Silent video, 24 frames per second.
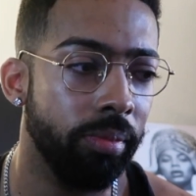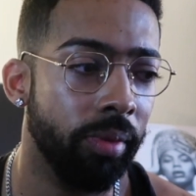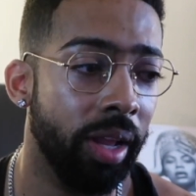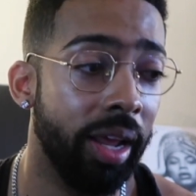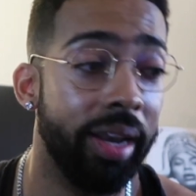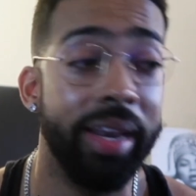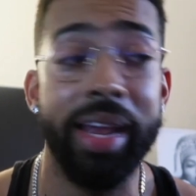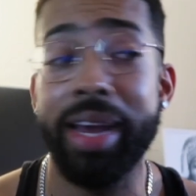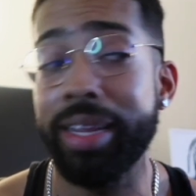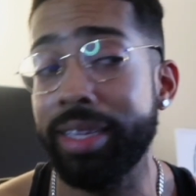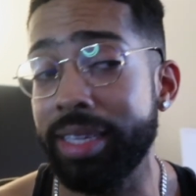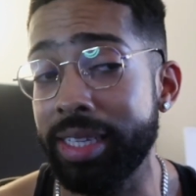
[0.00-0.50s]

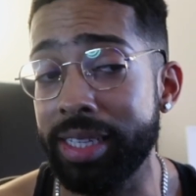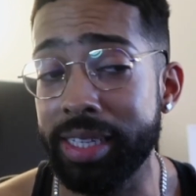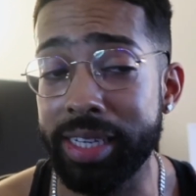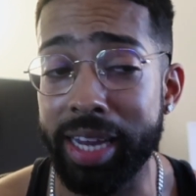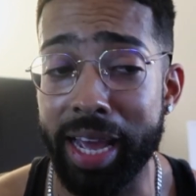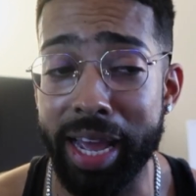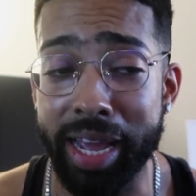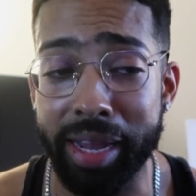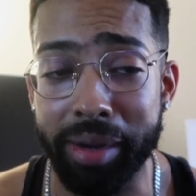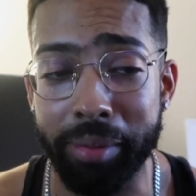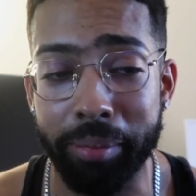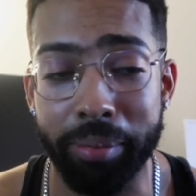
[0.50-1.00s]
not to the
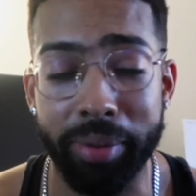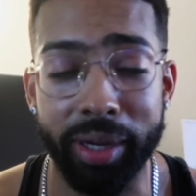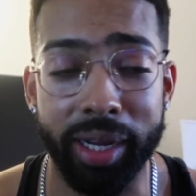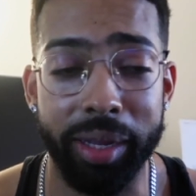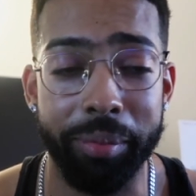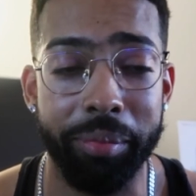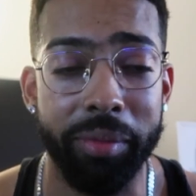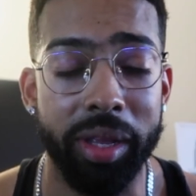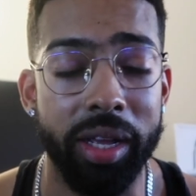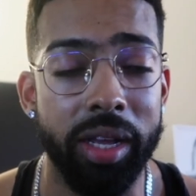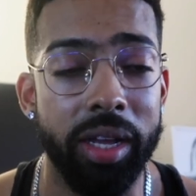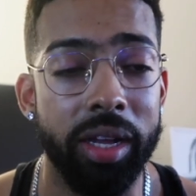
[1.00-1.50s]
date, but
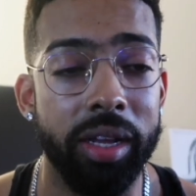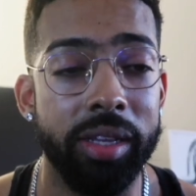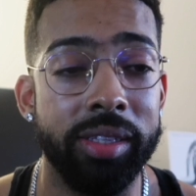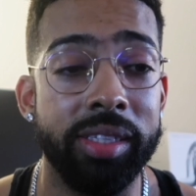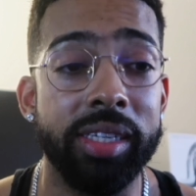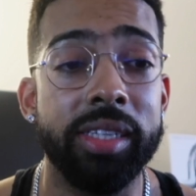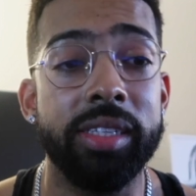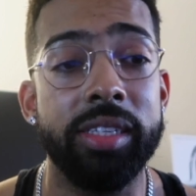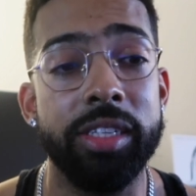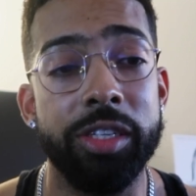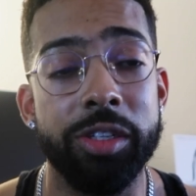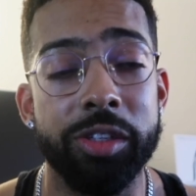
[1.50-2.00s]

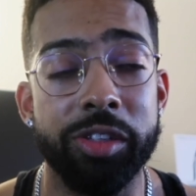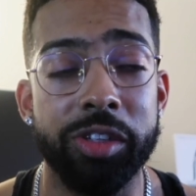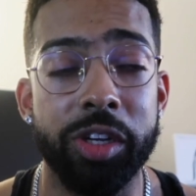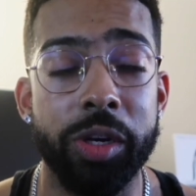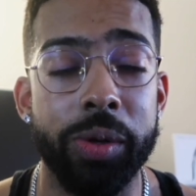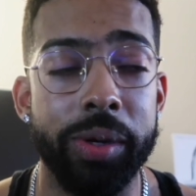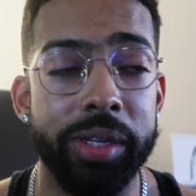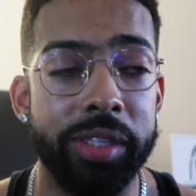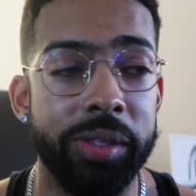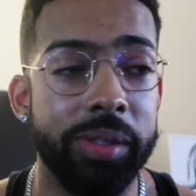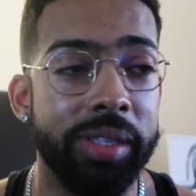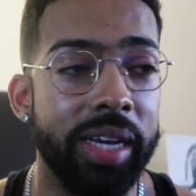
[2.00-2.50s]
16 years
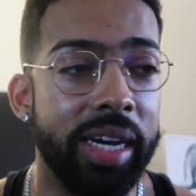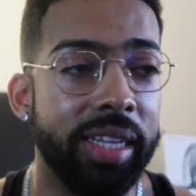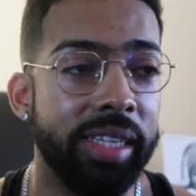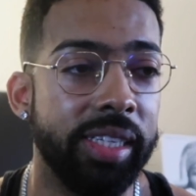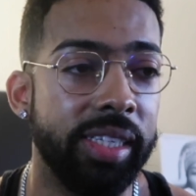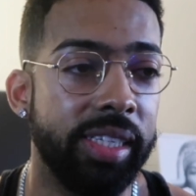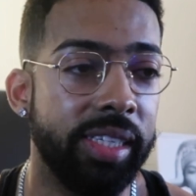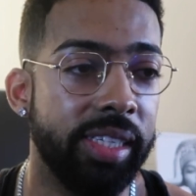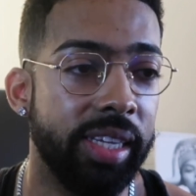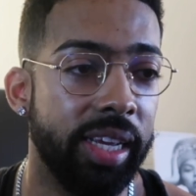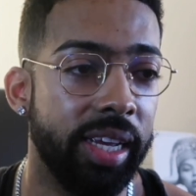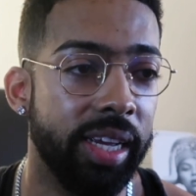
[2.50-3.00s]
ago in
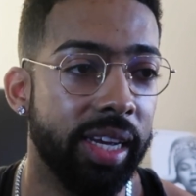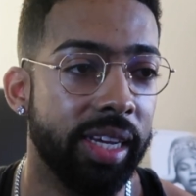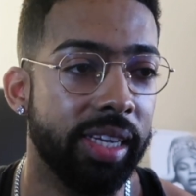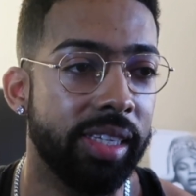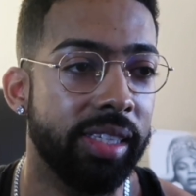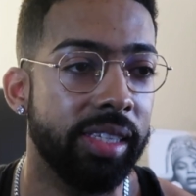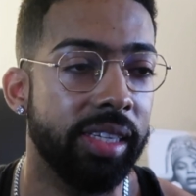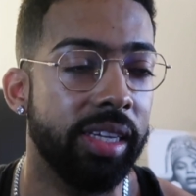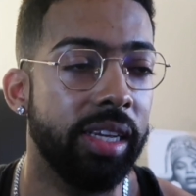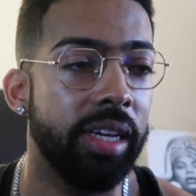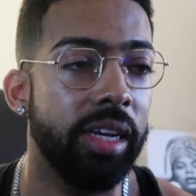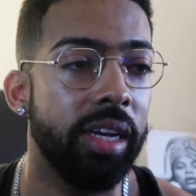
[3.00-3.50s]

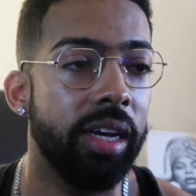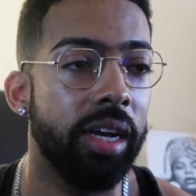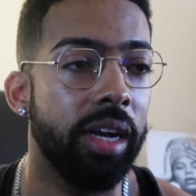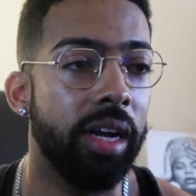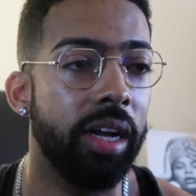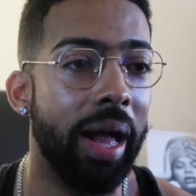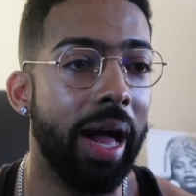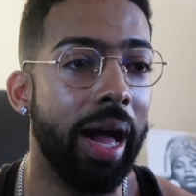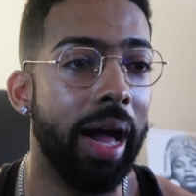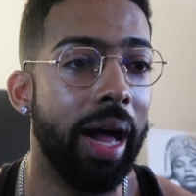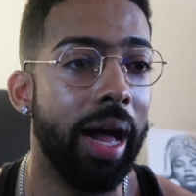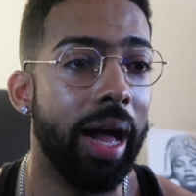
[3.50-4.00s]
2006,
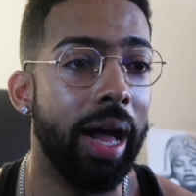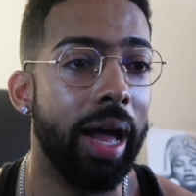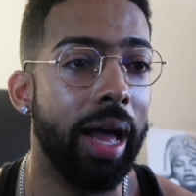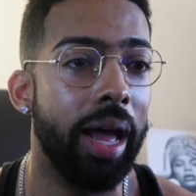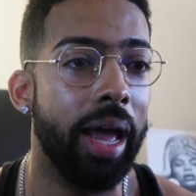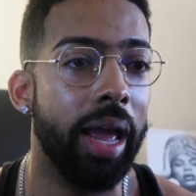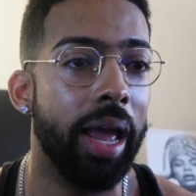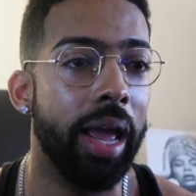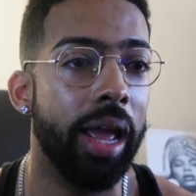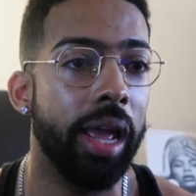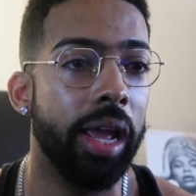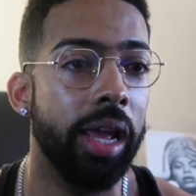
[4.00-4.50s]

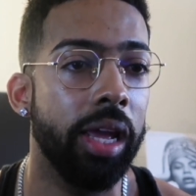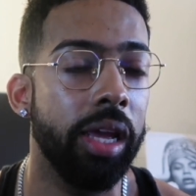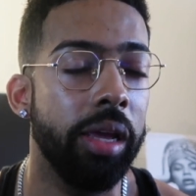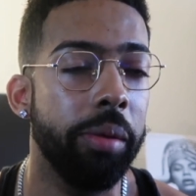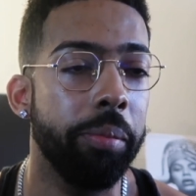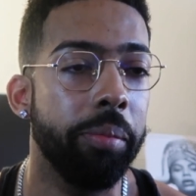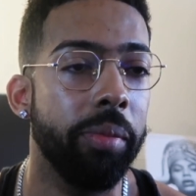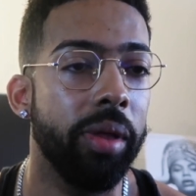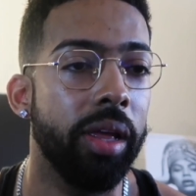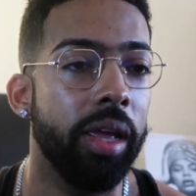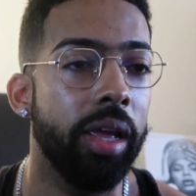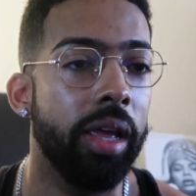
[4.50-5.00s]
I
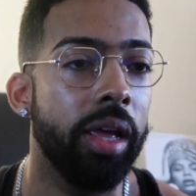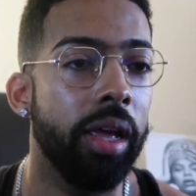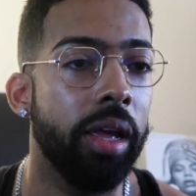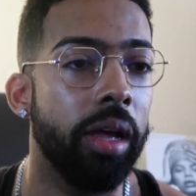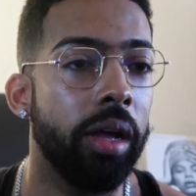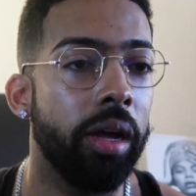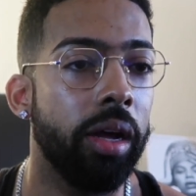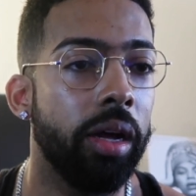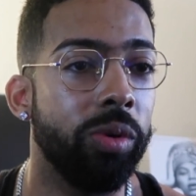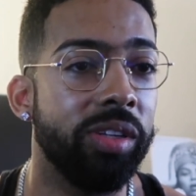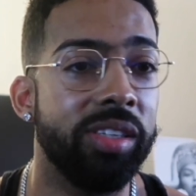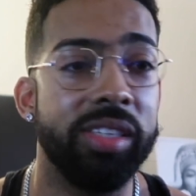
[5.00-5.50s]

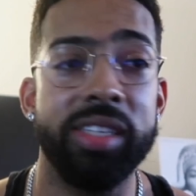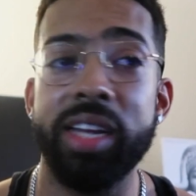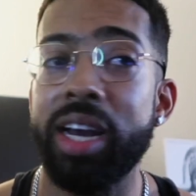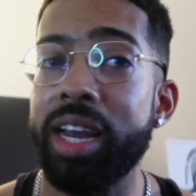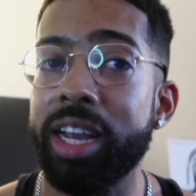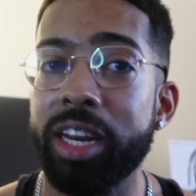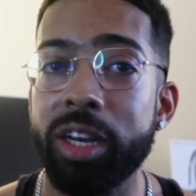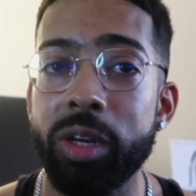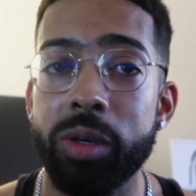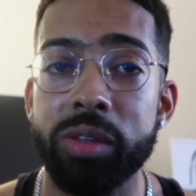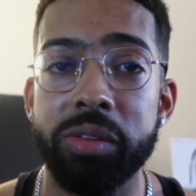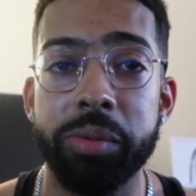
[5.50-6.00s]
was
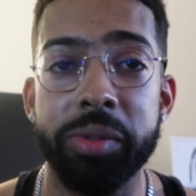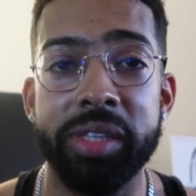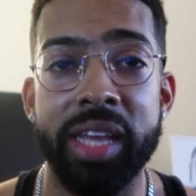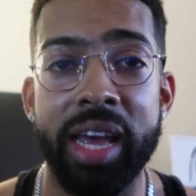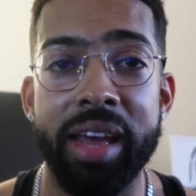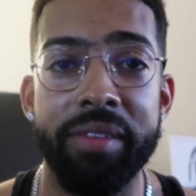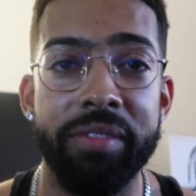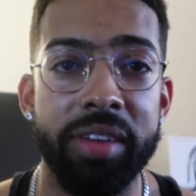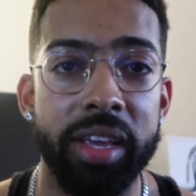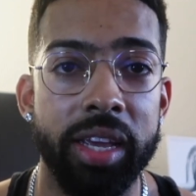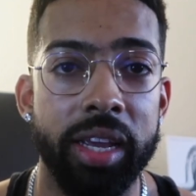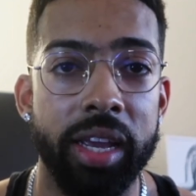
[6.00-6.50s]
diagnosed with
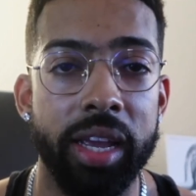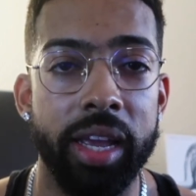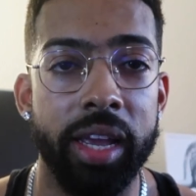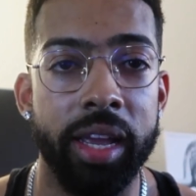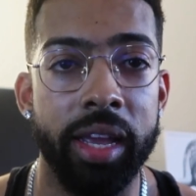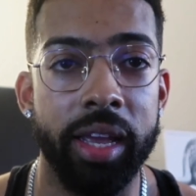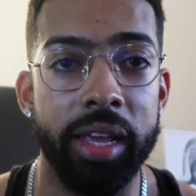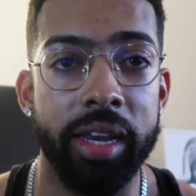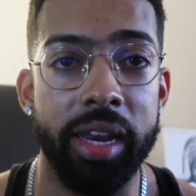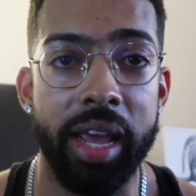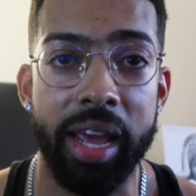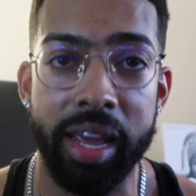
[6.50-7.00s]
having
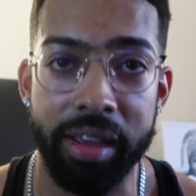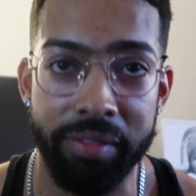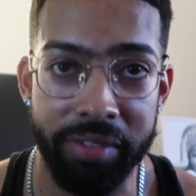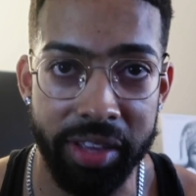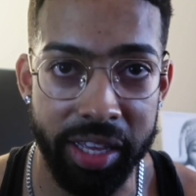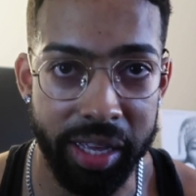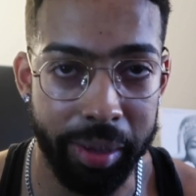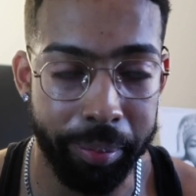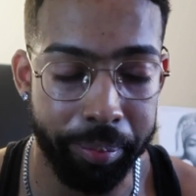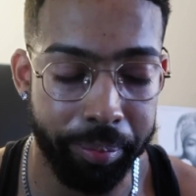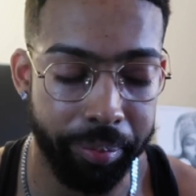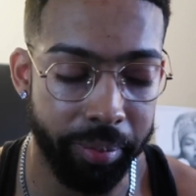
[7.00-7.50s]
an
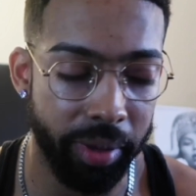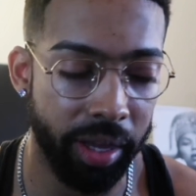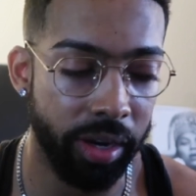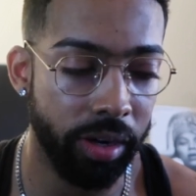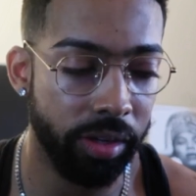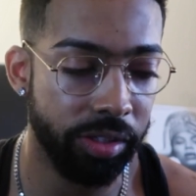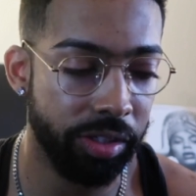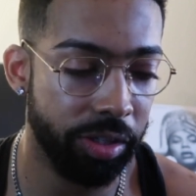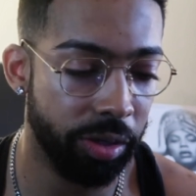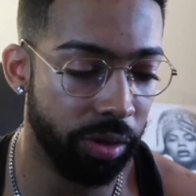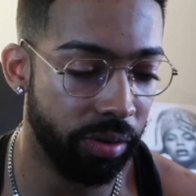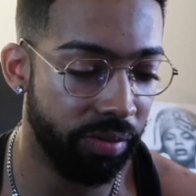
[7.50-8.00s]
AVM, an
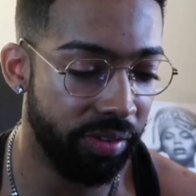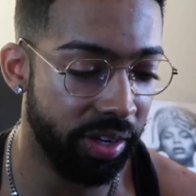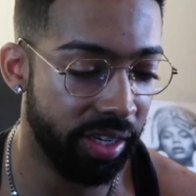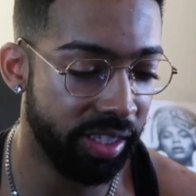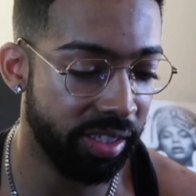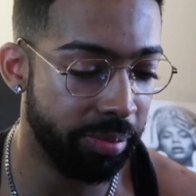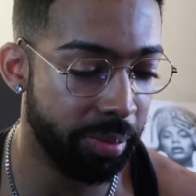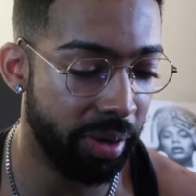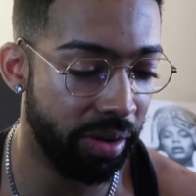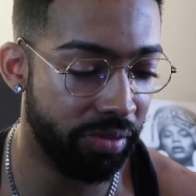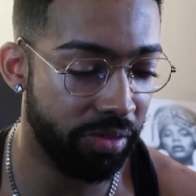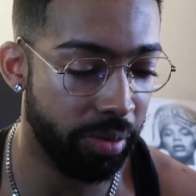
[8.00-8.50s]

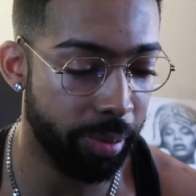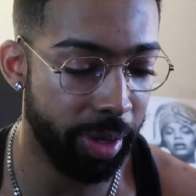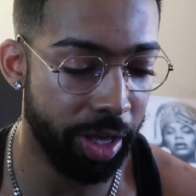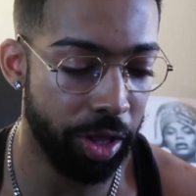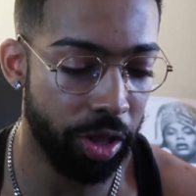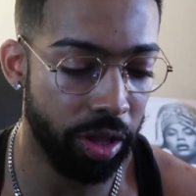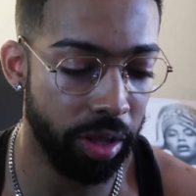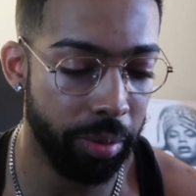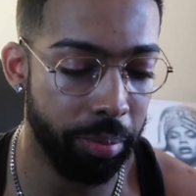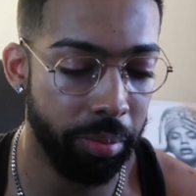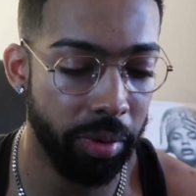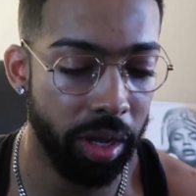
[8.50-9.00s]
arteriovenous
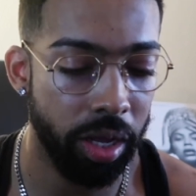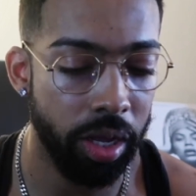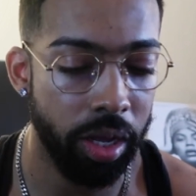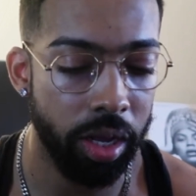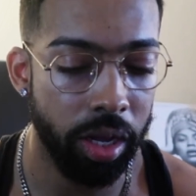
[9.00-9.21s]
malformation.